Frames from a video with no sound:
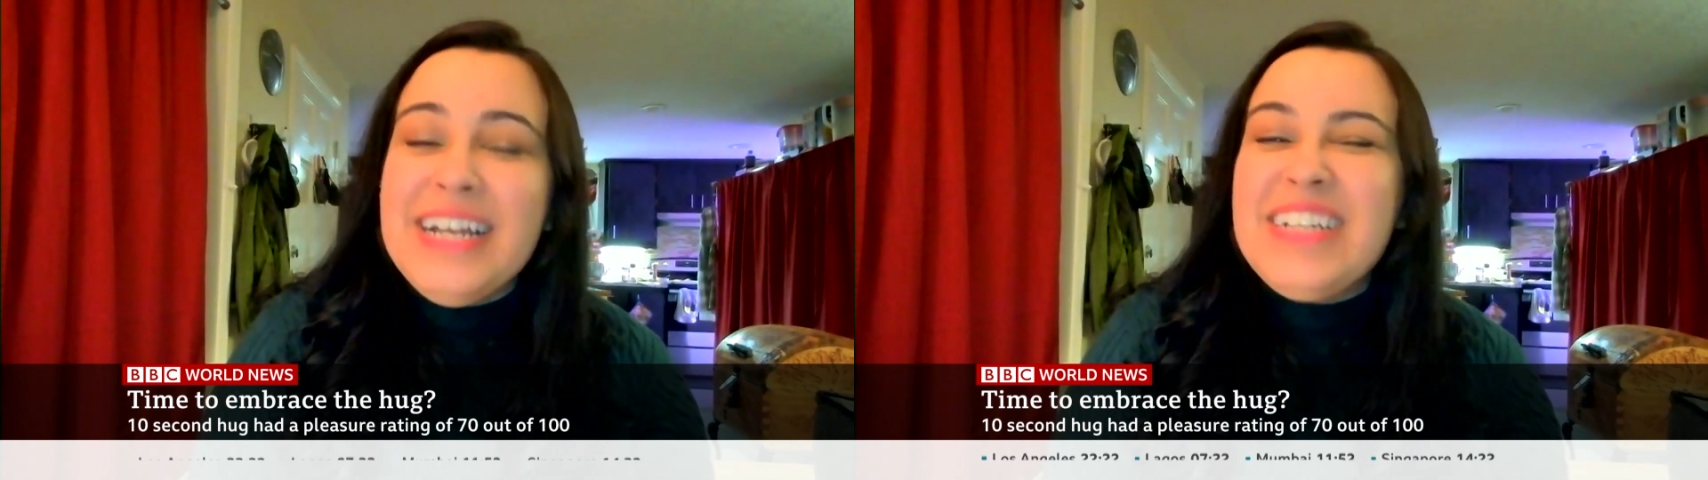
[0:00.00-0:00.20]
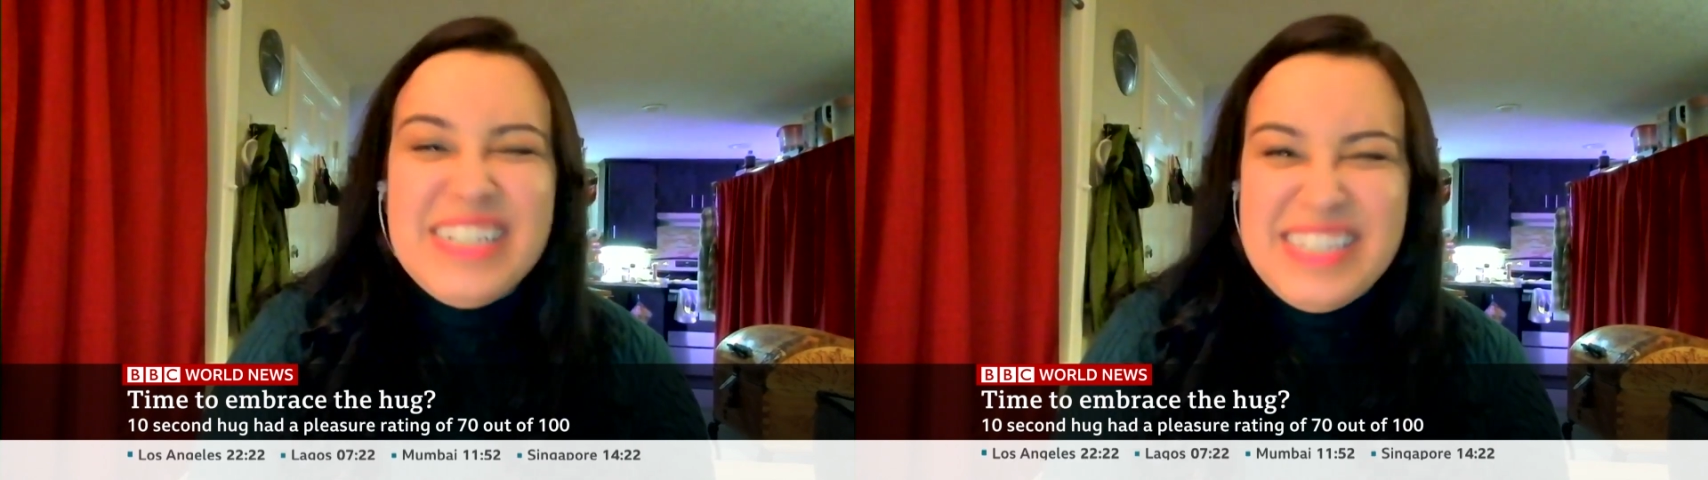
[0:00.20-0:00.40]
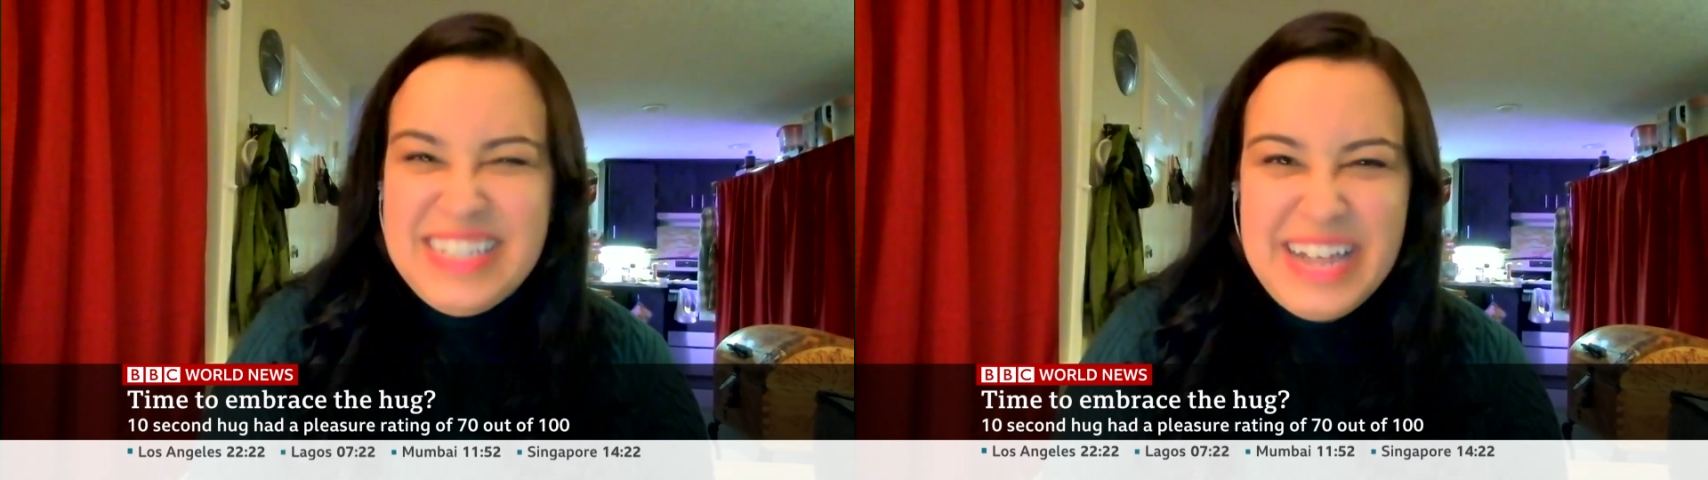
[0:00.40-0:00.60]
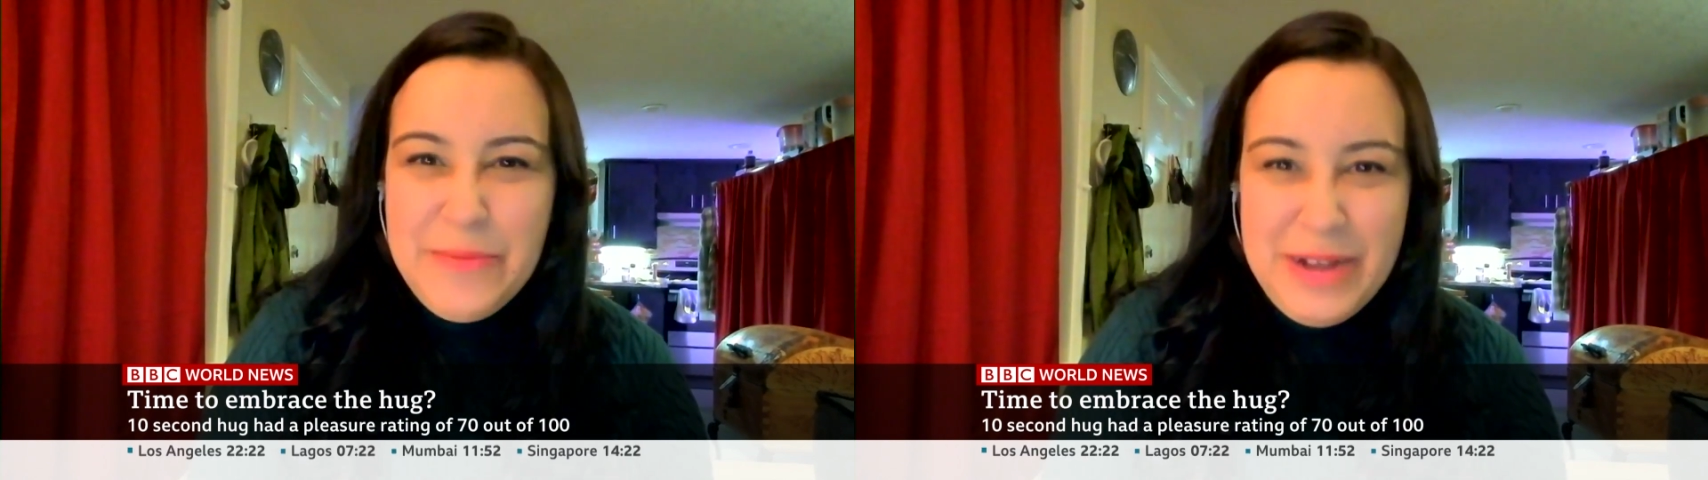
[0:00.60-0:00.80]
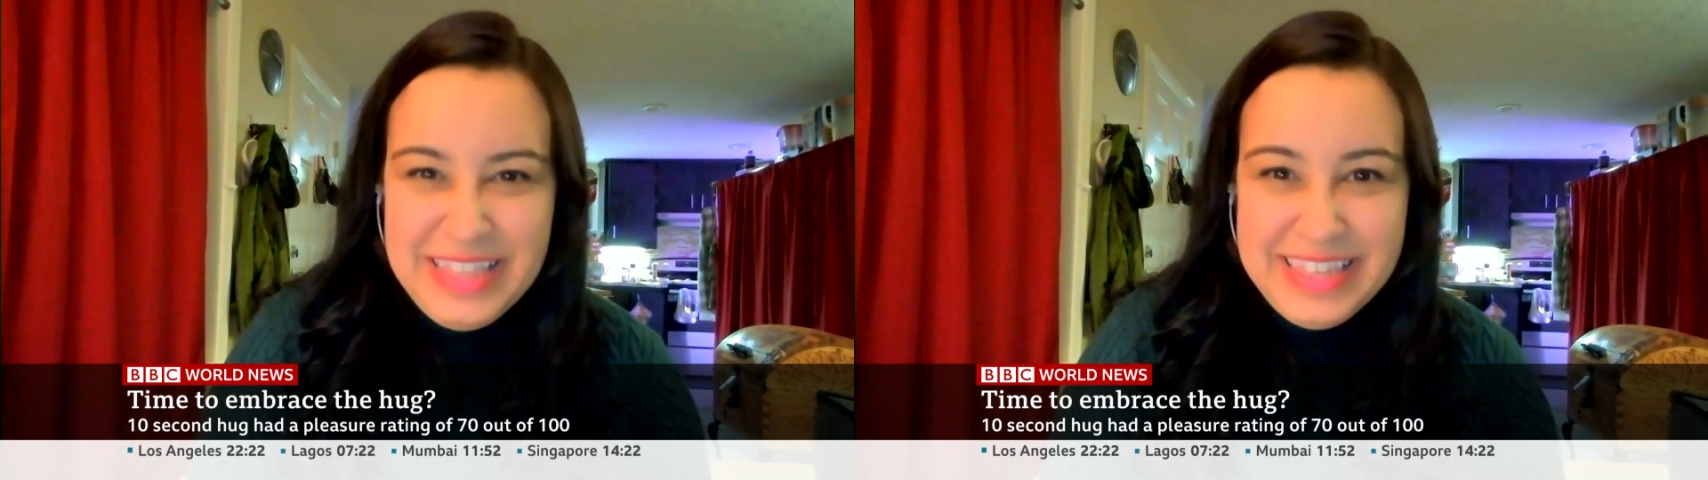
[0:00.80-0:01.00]
just stay
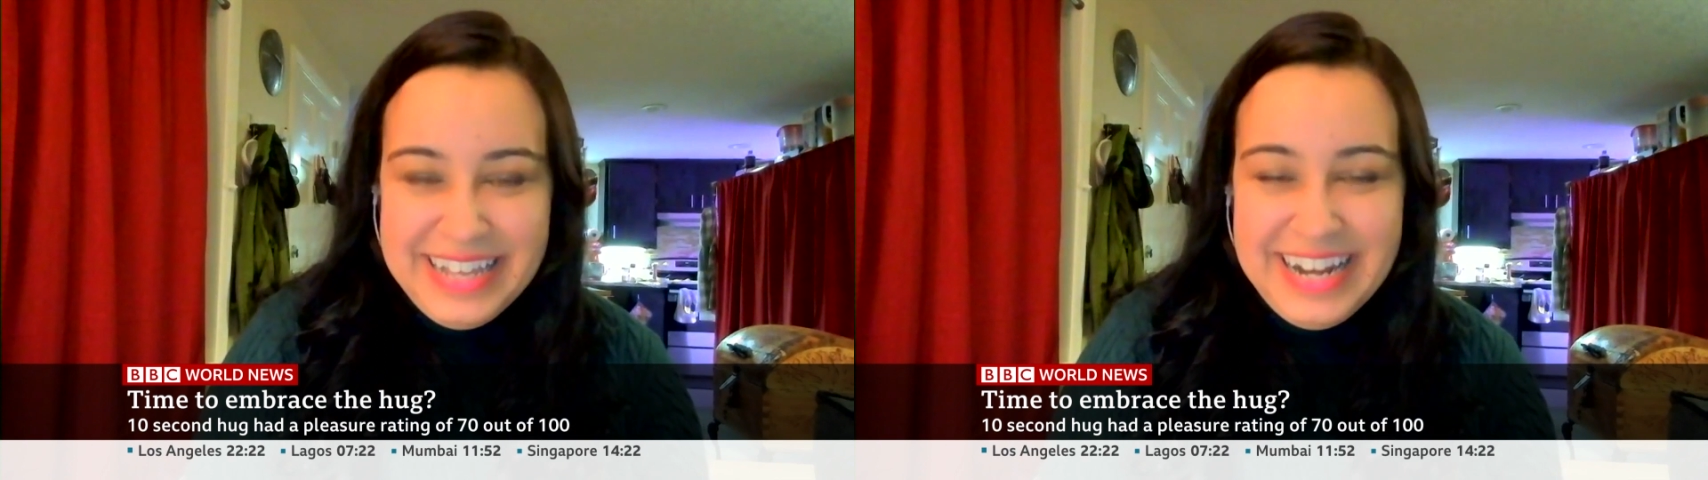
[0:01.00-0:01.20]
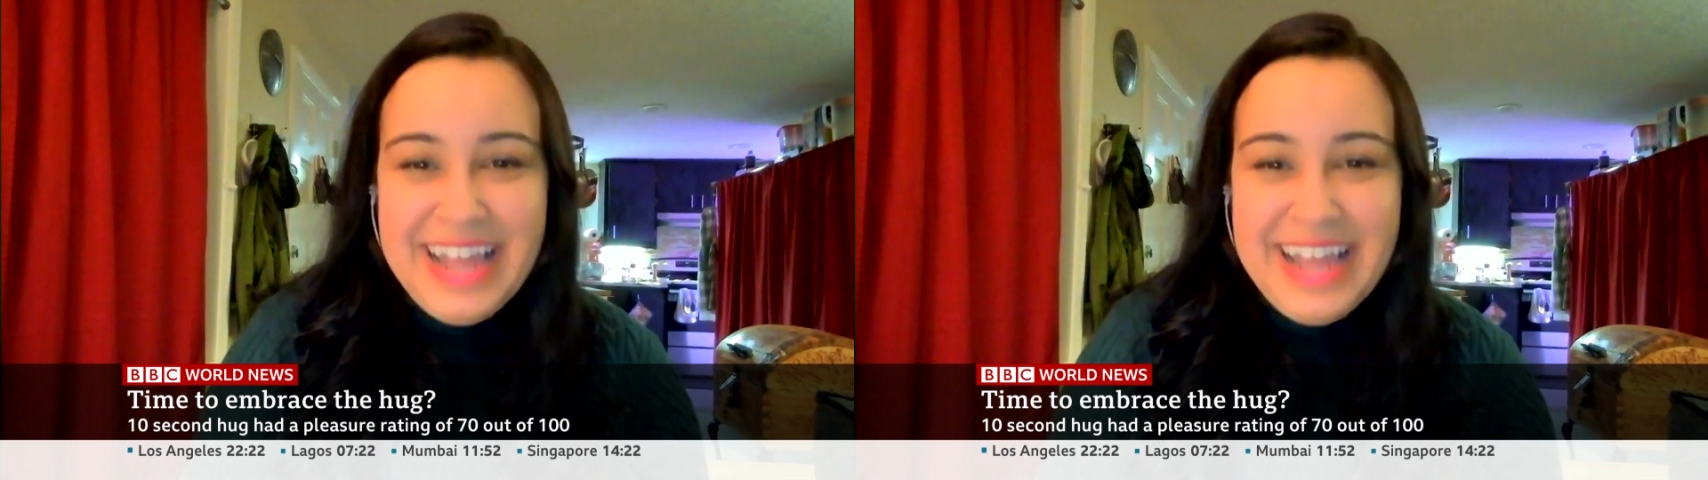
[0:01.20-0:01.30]
with it.